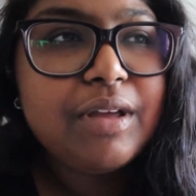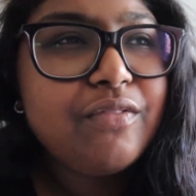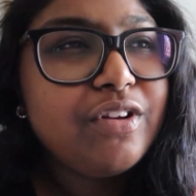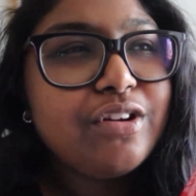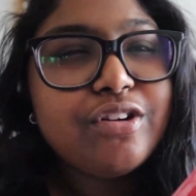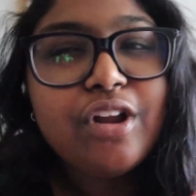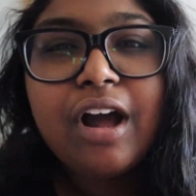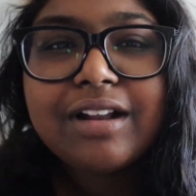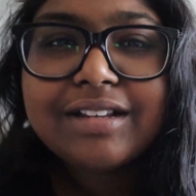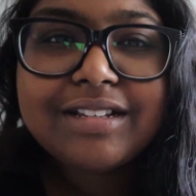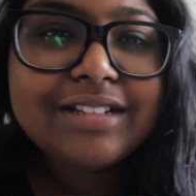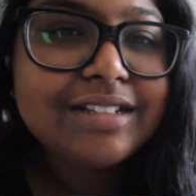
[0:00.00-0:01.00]
if you're
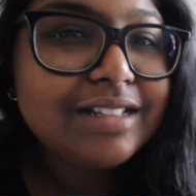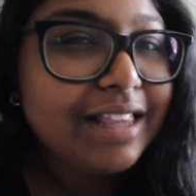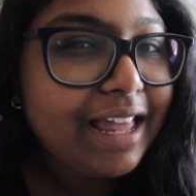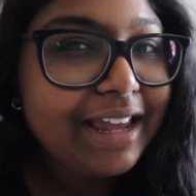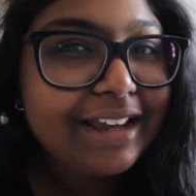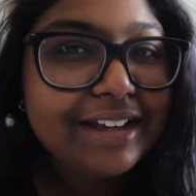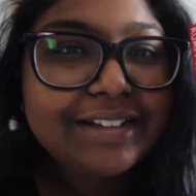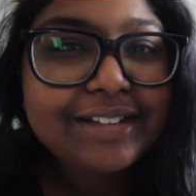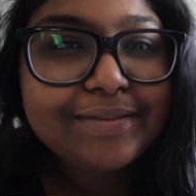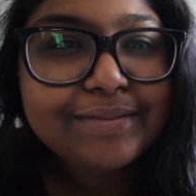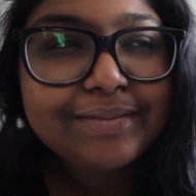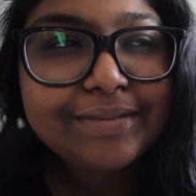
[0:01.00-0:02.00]
not like
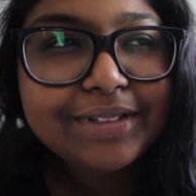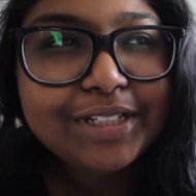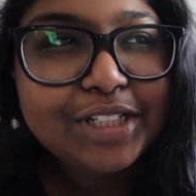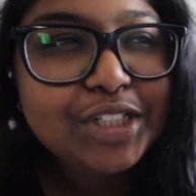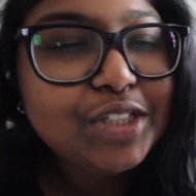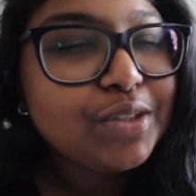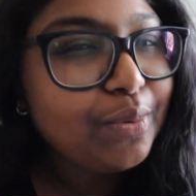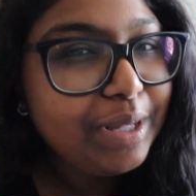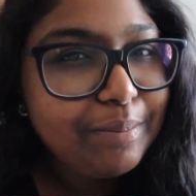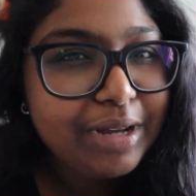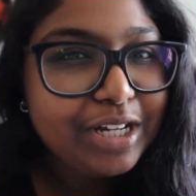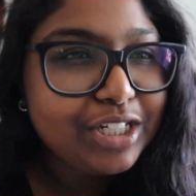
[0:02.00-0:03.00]

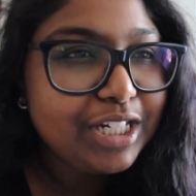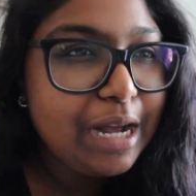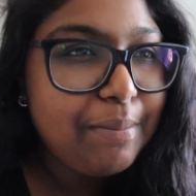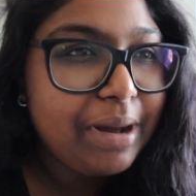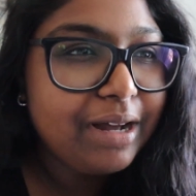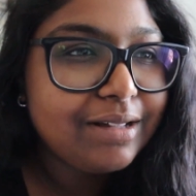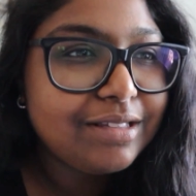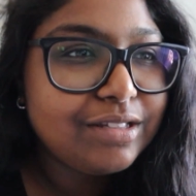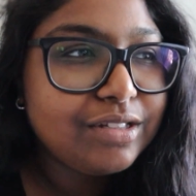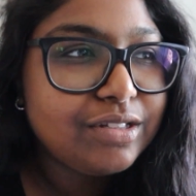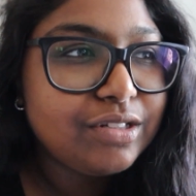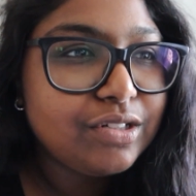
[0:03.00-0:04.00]
squeamish about
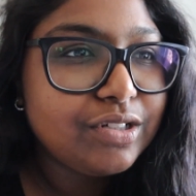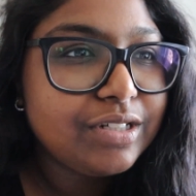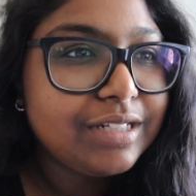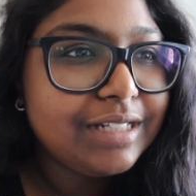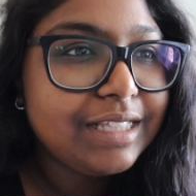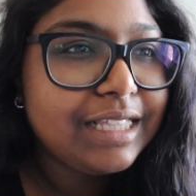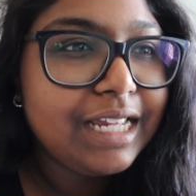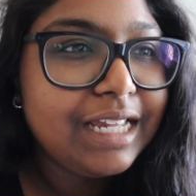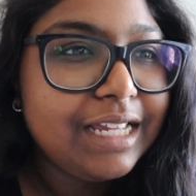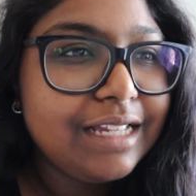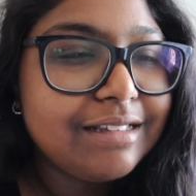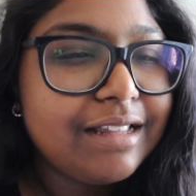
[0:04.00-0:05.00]
certain
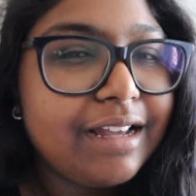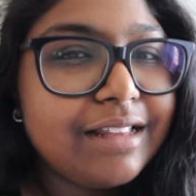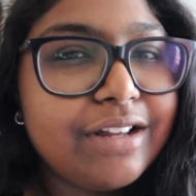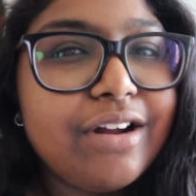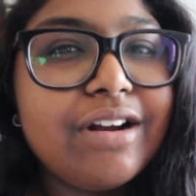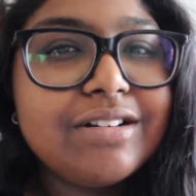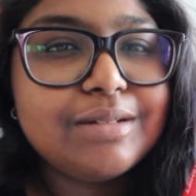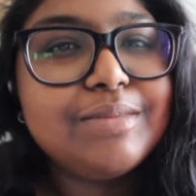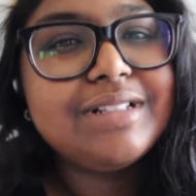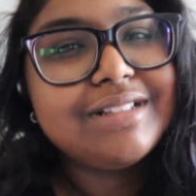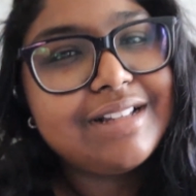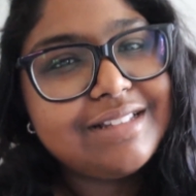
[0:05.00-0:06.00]
things. Like there are some
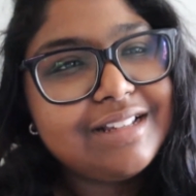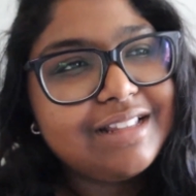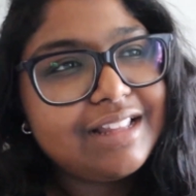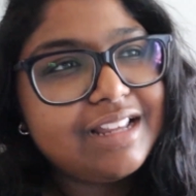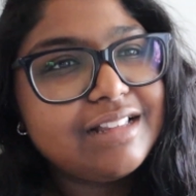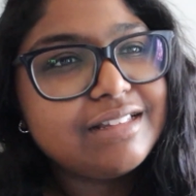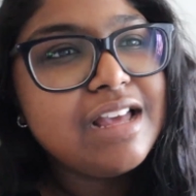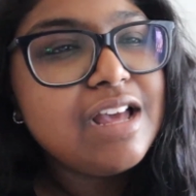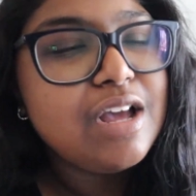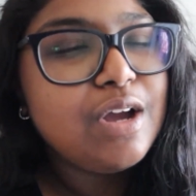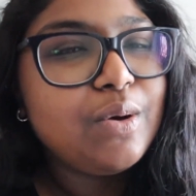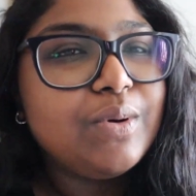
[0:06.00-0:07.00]
disgusting things
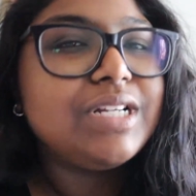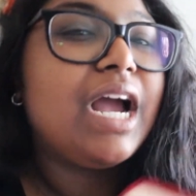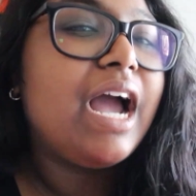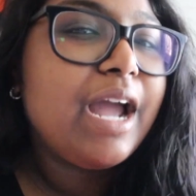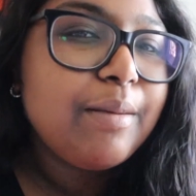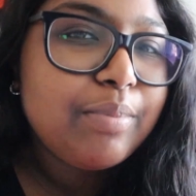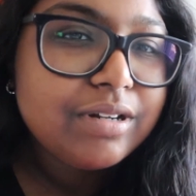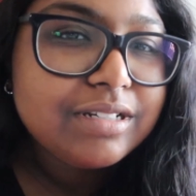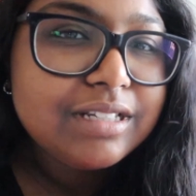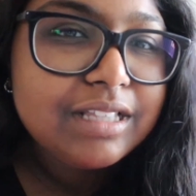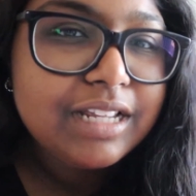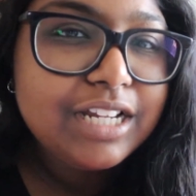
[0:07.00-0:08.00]
which I
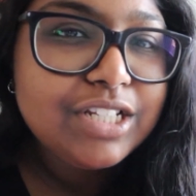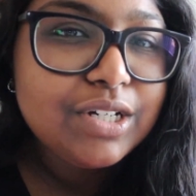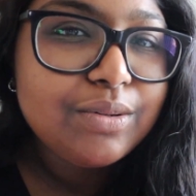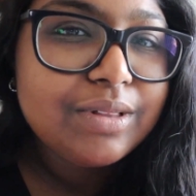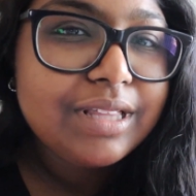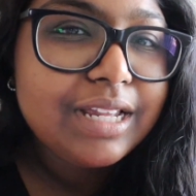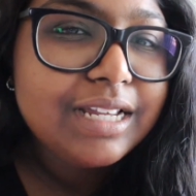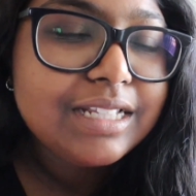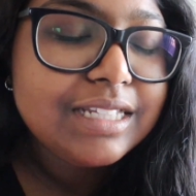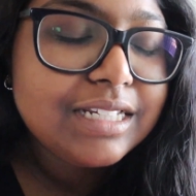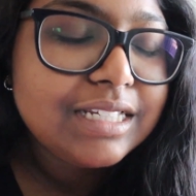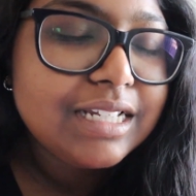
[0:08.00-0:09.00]
personally don't think
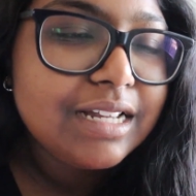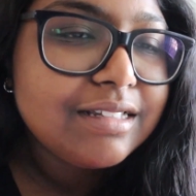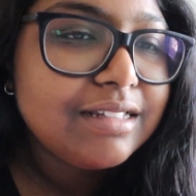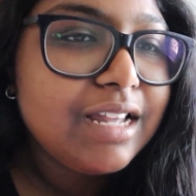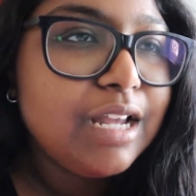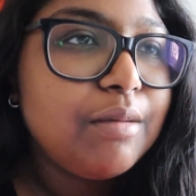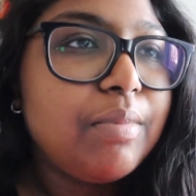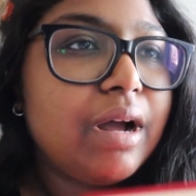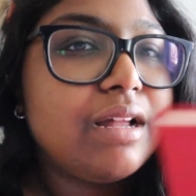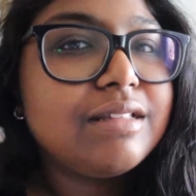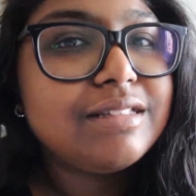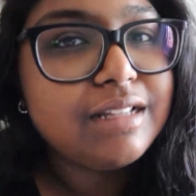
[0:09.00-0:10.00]
it's disgusting,
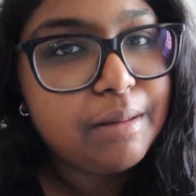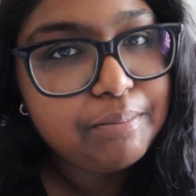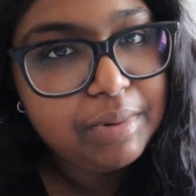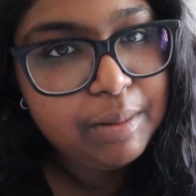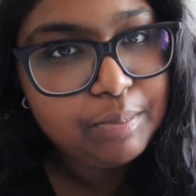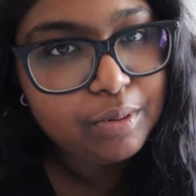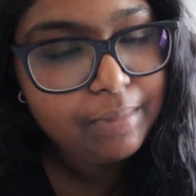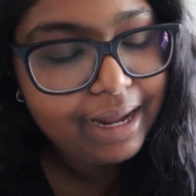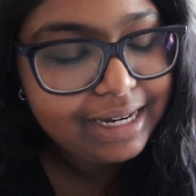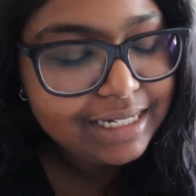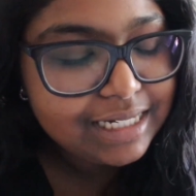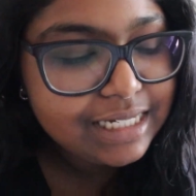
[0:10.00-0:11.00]
but some people
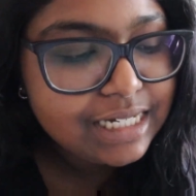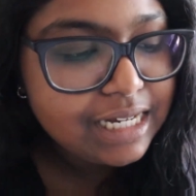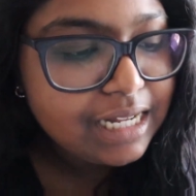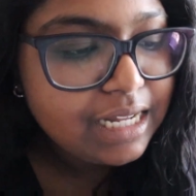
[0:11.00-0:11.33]
might.